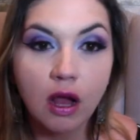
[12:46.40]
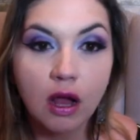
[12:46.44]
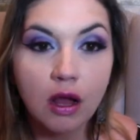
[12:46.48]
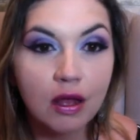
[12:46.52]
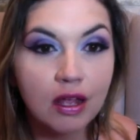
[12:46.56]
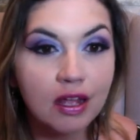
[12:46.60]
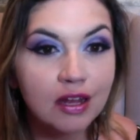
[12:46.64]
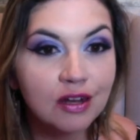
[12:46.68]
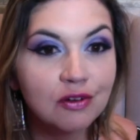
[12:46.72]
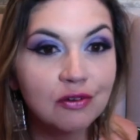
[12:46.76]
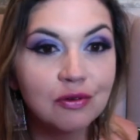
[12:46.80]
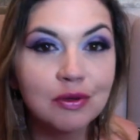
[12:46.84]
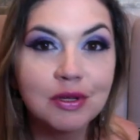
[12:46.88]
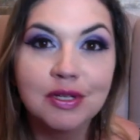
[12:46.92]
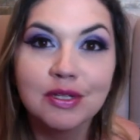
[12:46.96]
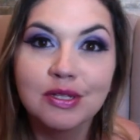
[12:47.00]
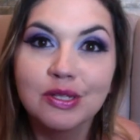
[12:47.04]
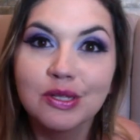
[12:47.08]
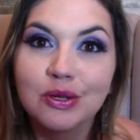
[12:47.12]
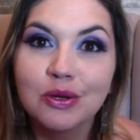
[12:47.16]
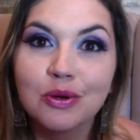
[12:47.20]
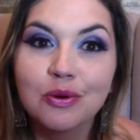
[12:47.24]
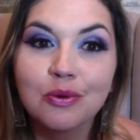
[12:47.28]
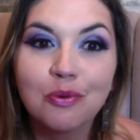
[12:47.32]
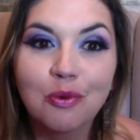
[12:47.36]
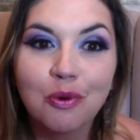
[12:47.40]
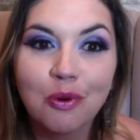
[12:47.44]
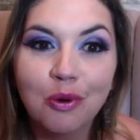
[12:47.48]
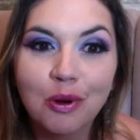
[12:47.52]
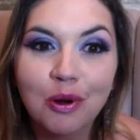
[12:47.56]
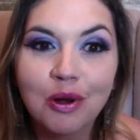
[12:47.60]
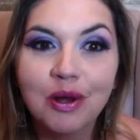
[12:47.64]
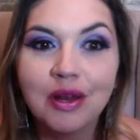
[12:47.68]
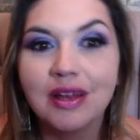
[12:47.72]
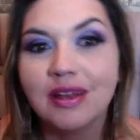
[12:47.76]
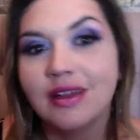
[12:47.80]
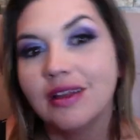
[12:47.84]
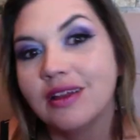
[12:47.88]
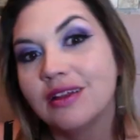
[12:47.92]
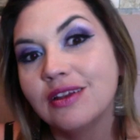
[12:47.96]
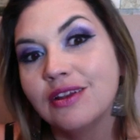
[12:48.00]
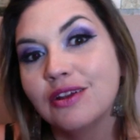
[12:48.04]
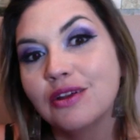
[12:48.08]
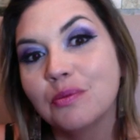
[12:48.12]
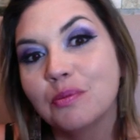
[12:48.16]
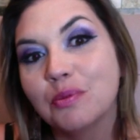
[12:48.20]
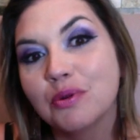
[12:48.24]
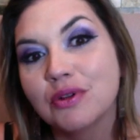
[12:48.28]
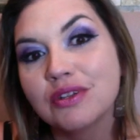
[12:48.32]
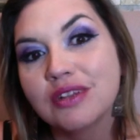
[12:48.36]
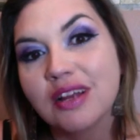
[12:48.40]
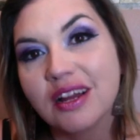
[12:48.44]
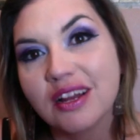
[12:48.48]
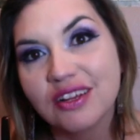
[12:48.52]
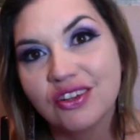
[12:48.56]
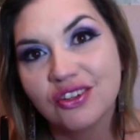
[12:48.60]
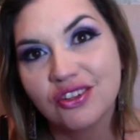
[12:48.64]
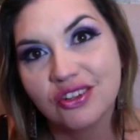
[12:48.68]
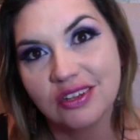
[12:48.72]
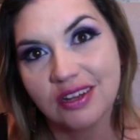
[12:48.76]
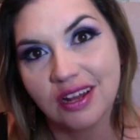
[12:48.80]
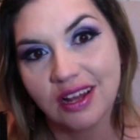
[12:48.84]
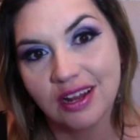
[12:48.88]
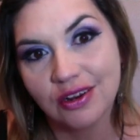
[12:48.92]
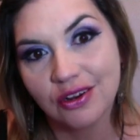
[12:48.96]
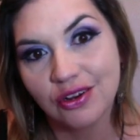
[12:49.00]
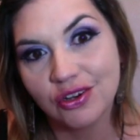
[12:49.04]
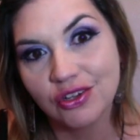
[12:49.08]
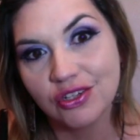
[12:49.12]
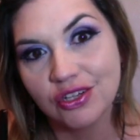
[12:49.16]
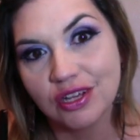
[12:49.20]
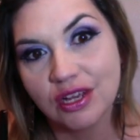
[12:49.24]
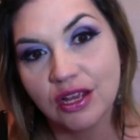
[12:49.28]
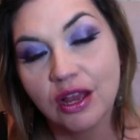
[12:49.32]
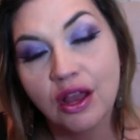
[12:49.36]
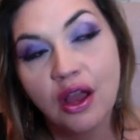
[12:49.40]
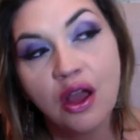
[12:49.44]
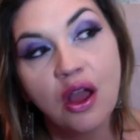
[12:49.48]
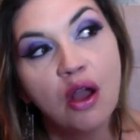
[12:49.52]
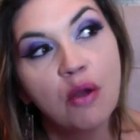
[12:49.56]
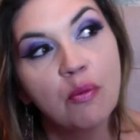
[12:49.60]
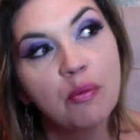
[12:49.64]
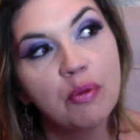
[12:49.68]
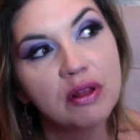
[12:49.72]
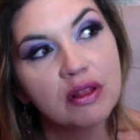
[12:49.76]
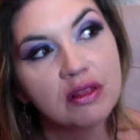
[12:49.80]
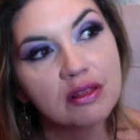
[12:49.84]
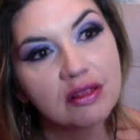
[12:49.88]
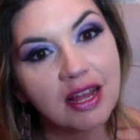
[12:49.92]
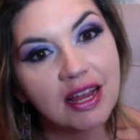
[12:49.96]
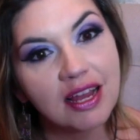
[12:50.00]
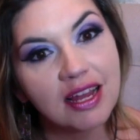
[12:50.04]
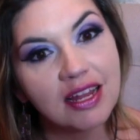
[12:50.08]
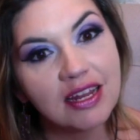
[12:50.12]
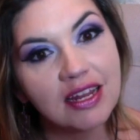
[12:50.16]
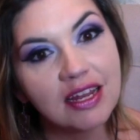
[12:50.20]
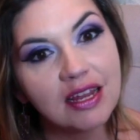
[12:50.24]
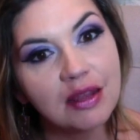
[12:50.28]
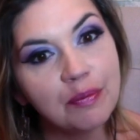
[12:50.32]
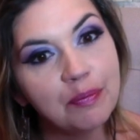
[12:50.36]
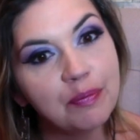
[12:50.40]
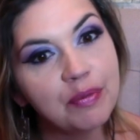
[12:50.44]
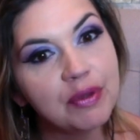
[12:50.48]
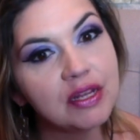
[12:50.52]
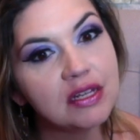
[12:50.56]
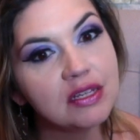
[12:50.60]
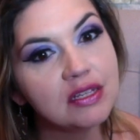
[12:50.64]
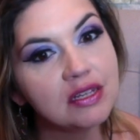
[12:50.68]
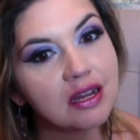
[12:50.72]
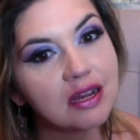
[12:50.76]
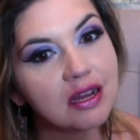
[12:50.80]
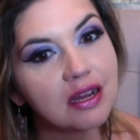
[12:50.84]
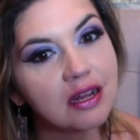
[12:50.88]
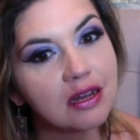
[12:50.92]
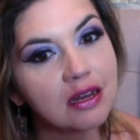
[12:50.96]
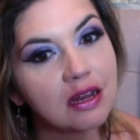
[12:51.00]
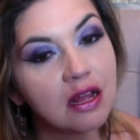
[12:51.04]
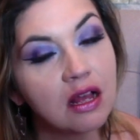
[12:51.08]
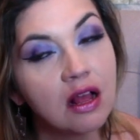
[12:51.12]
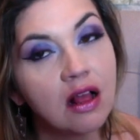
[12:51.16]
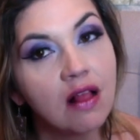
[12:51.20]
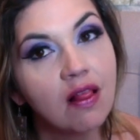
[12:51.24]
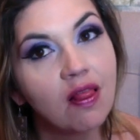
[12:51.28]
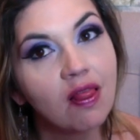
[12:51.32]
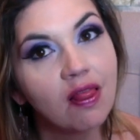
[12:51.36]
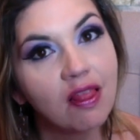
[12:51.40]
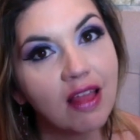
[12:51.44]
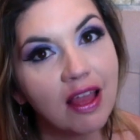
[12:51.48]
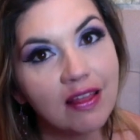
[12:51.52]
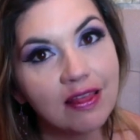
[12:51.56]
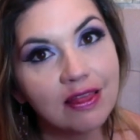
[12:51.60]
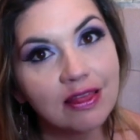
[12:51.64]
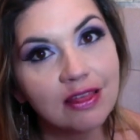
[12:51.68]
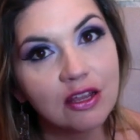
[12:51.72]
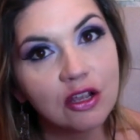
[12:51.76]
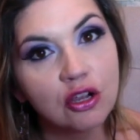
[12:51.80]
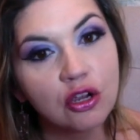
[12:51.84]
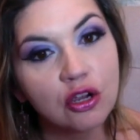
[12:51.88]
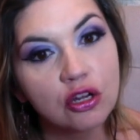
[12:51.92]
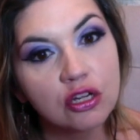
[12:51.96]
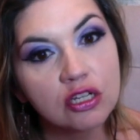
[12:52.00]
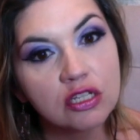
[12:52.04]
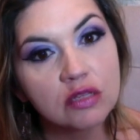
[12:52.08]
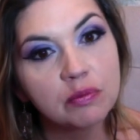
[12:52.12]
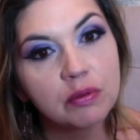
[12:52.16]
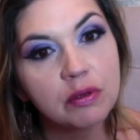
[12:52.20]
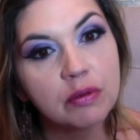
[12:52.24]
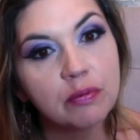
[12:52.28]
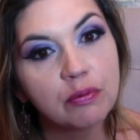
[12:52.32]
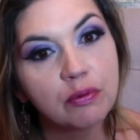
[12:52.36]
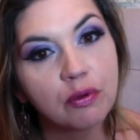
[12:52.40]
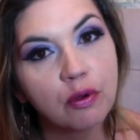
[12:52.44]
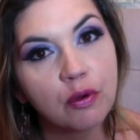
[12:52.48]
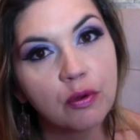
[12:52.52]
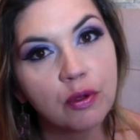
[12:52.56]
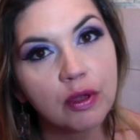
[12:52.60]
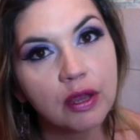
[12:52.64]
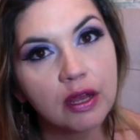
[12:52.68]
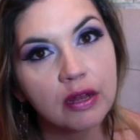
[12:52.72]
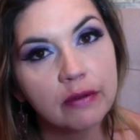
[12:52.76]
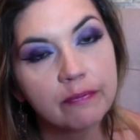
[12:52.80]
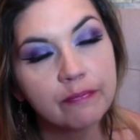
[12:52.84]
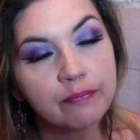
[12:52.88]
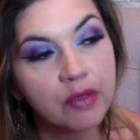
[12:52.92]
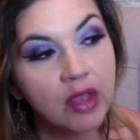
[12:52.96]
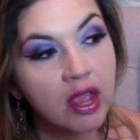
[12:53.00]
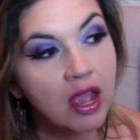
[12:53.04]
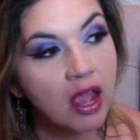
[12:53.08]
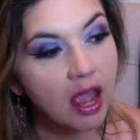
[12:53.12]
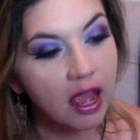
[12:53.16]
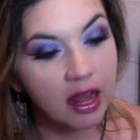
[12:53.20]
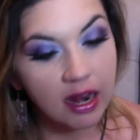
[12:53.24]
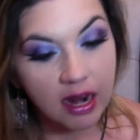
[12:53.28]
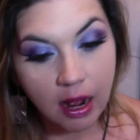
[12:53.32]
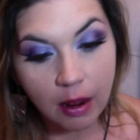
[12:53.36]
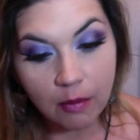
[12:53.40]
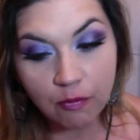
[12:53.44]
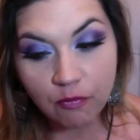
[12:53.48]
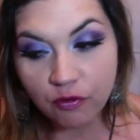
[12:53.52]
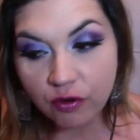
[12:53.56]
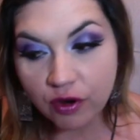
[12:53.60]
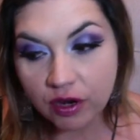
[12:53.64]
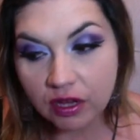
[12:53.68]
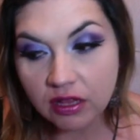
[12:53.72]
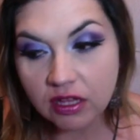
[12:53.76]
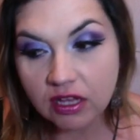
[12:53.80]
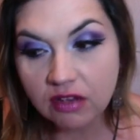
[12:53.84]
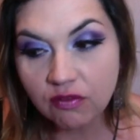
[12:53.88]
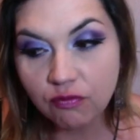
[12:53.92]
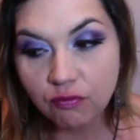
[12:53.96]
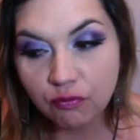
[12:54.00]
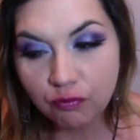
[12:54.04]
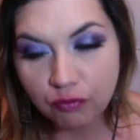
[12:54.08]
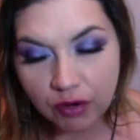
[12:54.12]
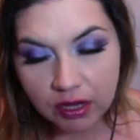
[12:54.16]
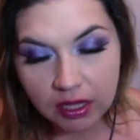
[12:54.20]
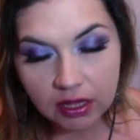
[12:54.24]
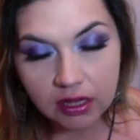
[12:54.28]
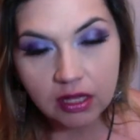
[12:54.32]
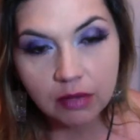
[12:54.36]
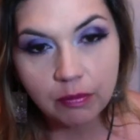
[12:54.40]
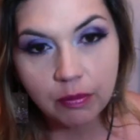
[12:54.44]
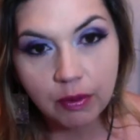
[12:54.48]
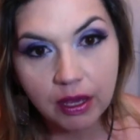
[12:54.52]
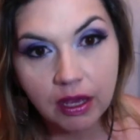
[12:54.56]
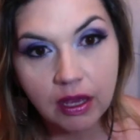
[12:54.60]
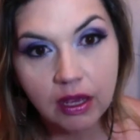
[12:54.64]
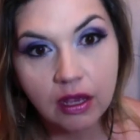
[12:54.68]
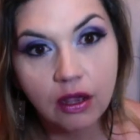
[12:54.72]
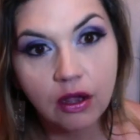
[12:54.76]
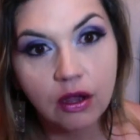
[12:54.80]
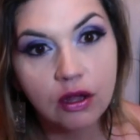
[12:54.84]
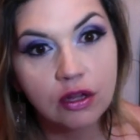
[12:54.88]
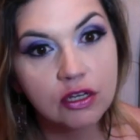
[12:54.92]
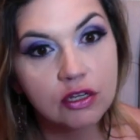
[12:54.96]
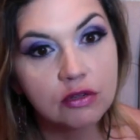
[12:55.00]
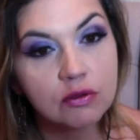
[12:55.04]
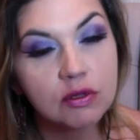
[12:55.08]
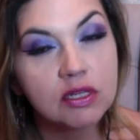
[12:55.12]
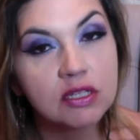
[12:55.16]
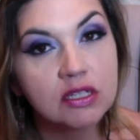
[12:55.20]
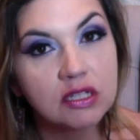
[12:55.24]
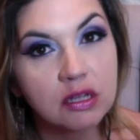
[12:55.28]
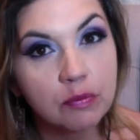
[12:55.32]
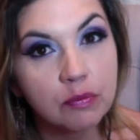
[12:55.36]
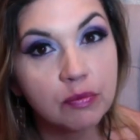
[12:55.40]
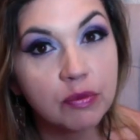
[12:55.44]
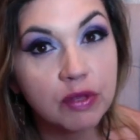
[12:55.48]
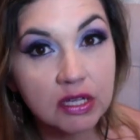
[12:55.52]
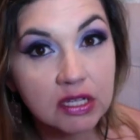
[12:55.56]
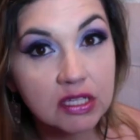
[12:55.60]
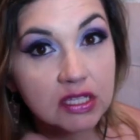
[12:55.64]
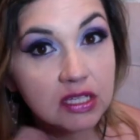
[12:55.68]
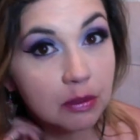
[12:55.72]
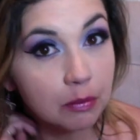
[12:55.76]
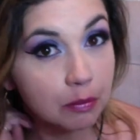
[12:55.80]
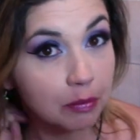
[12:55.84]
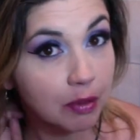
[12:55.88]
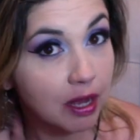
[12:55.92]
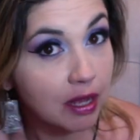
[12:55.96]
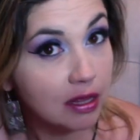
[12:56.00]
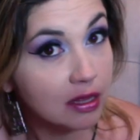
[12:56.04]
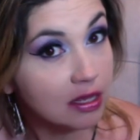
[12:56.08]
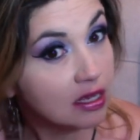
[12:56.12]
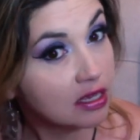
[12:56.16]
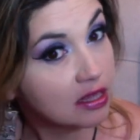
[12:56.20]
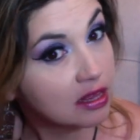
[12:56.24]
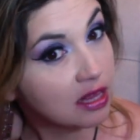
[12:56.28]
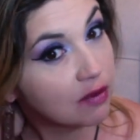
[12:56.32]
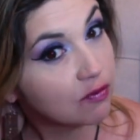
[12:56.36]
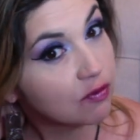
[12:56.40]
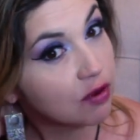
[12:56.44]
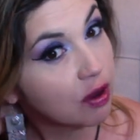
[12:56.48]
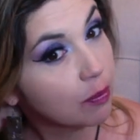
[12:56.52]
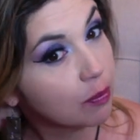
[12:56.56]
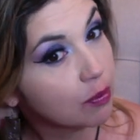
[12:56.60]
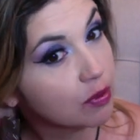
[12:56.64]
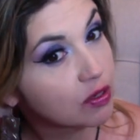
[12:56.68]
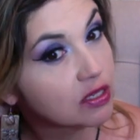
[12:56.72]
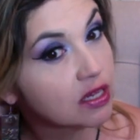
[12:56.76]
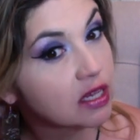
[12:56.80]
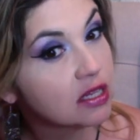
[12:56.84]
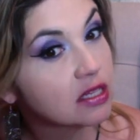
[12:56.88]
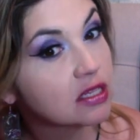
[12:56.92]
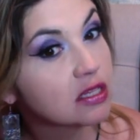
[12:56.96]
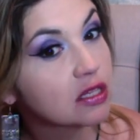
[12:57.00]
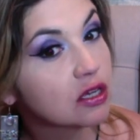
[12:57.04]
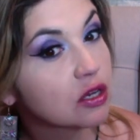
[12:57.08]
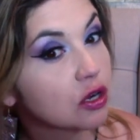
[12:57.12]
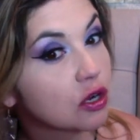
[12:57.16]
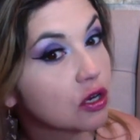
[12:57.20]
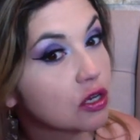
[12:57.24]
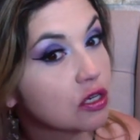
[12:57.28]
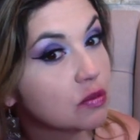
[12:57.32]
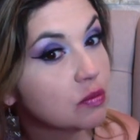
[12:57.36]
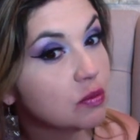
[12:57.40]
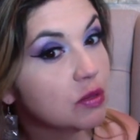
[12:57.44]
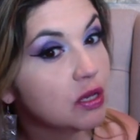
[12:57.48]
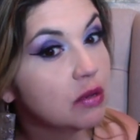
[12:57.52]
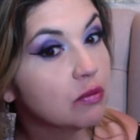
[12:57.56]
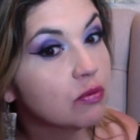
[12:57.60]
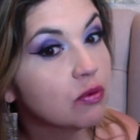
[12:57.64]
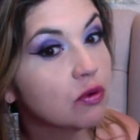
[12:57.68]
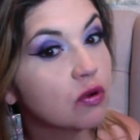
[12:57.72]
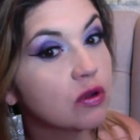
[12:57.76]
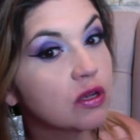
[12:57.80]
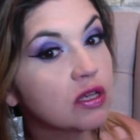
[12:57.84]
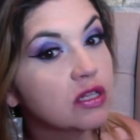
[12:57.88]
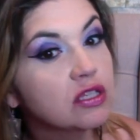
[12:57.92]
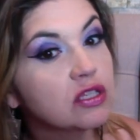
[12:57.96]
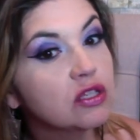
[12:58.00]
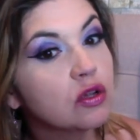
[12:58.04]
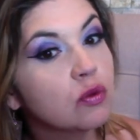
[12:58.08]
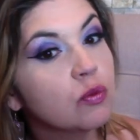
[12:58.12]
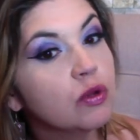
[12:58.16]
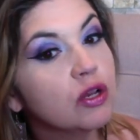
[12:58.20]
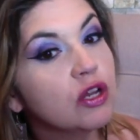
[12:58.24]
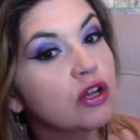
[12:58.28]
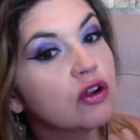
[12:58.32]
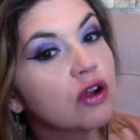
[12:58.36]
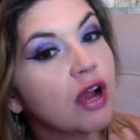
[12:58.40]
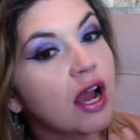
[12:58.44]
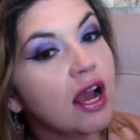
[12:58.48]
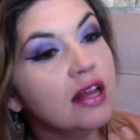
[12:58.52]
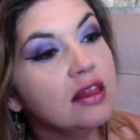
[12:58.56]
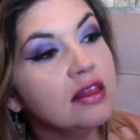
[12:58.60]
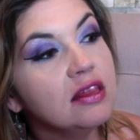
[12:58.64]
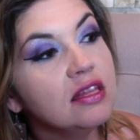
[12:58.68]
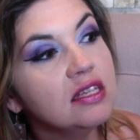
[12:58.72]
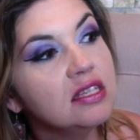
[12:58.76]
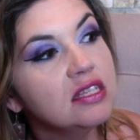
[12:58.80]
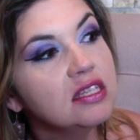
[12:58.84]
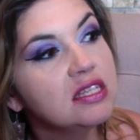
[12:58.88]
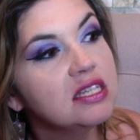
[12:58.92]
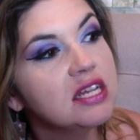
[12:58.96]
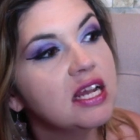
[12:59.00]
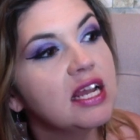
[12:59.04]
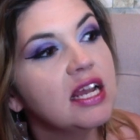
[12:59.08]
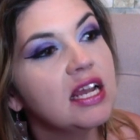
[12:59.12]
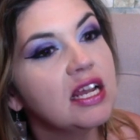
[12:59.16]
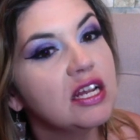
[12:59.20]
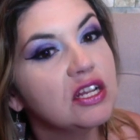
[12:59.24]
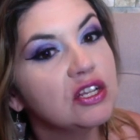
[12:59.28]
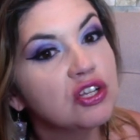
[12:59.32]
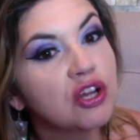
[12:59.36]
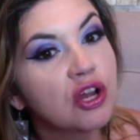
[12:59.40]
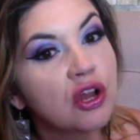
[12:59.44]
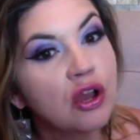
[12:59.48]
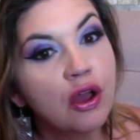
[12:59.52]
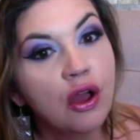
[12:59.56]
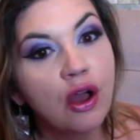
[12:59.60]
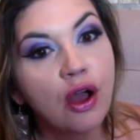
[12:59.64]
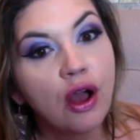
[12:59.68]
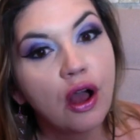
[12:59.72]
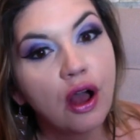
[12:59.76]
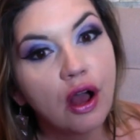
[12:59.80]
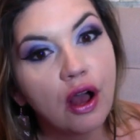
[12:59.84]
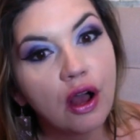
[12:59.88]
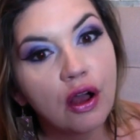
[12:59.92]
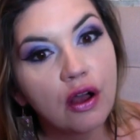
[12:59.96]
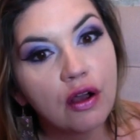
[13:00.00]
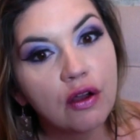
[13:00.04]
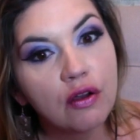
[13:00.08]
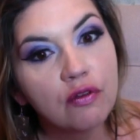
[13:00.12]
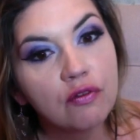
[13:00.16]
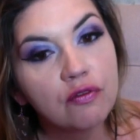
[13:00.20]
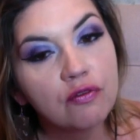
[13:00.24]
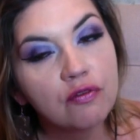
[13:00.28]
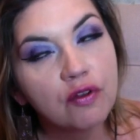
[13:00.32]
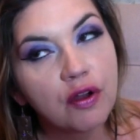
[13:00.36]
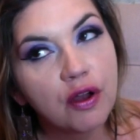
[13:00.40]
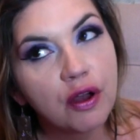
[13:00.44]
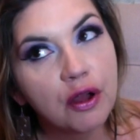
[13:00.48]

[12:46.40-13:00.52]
increase your warding and your protection energy, but let it be done. Let the curse be broken. And I'm really big on doing something symbolic that represents the curse being broken. So when you're at the stage of